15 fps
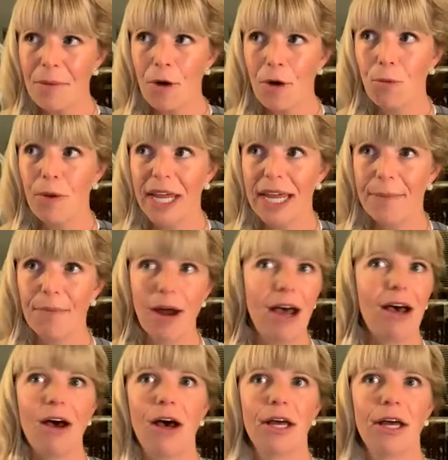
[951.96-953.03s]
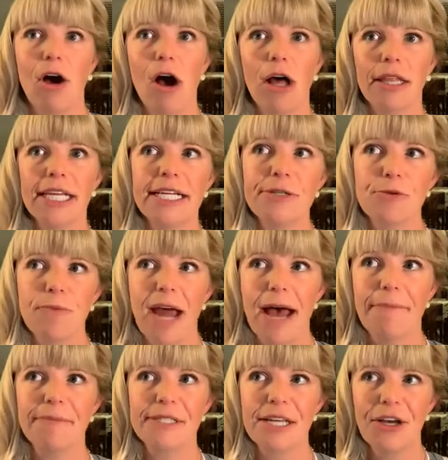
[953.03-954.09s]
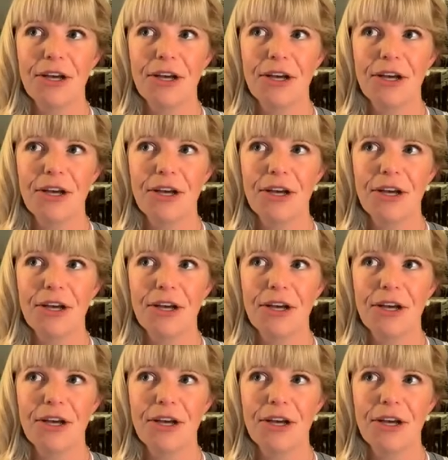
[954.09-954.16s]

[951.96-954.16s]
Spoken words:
we brought on all these reps